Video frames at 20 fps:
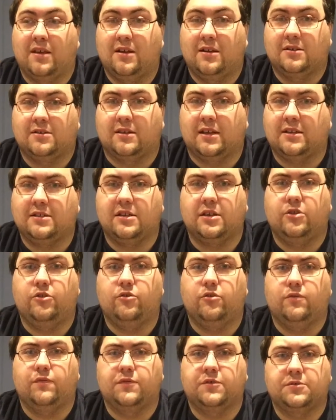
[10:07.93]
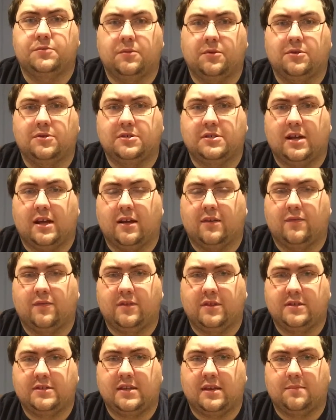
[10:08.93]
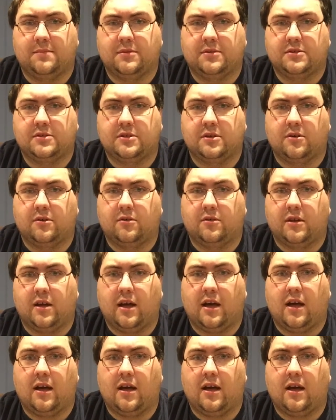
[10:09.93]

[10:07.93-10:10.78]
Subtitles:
So that's going to do it for Sports Talk for this episode.